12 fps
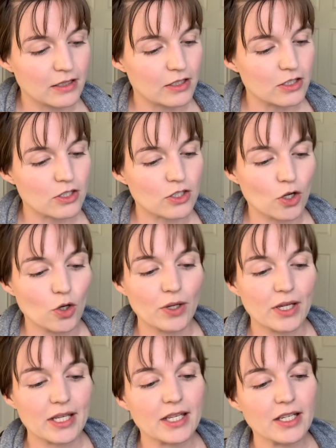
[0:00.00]
So
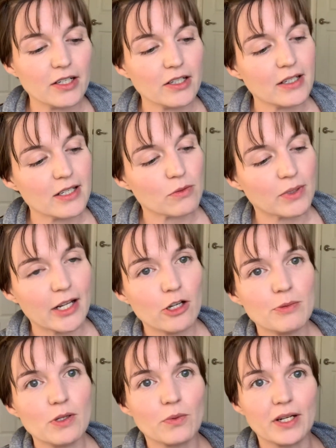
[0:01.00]
here is what I will
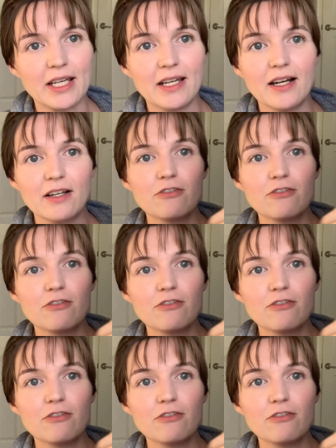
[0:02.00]
be working on